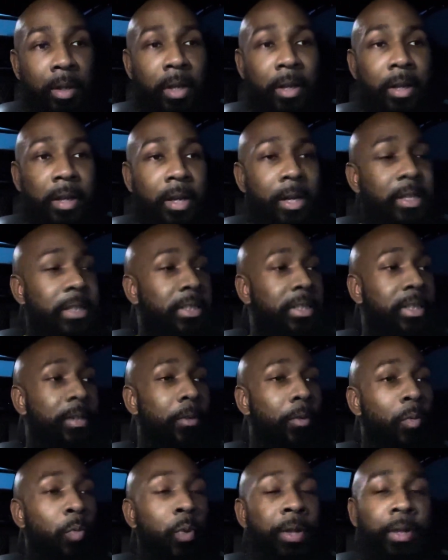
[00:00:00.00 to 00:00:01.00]
Because
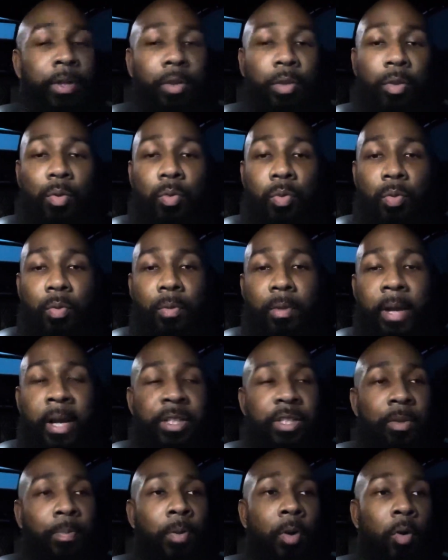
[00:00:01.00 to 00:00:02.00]
when you,
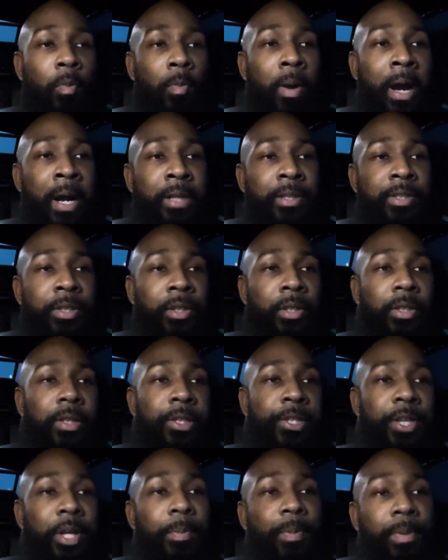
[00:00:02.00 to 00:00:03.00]
as a pro boxer,
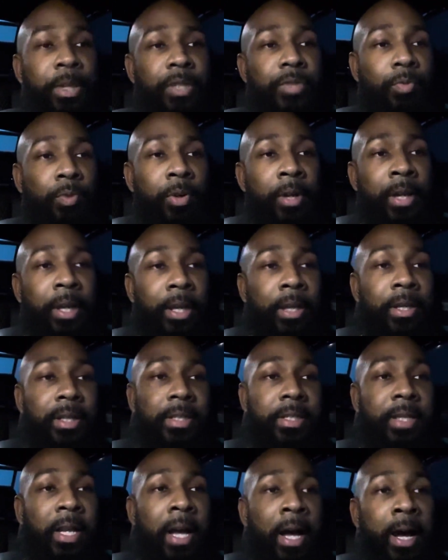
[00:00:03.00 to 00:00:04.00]
jump in this ring and
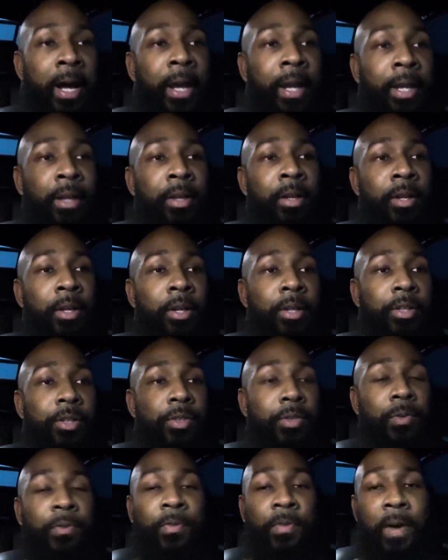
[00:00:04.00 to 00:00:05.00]
decide
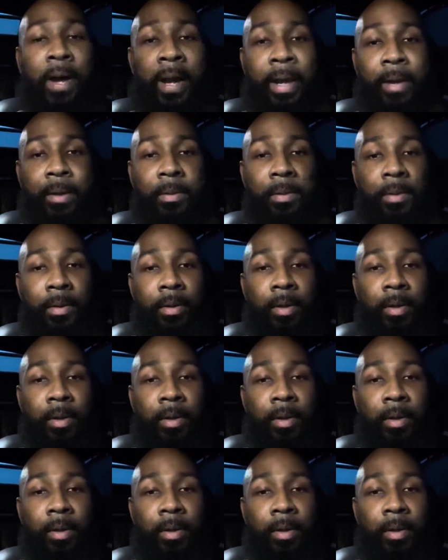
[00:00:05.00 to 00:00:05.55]
to fight,